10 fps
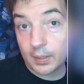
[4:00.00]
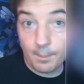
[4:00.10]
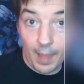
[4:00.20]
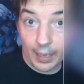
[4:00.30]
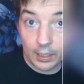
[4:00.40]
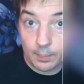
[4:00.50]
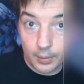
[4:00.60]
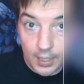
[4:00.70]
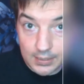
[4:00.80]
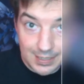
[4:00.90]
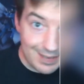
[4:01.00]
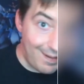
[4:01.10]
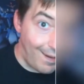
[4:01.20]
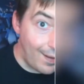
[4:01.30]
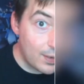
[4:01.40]
back into play as they
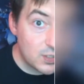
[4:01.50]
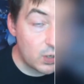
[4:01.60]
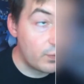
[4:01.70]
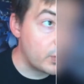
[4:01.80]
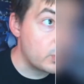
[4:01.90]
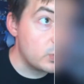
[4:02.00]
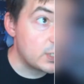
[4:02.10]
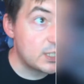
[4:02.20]
die. So if you're using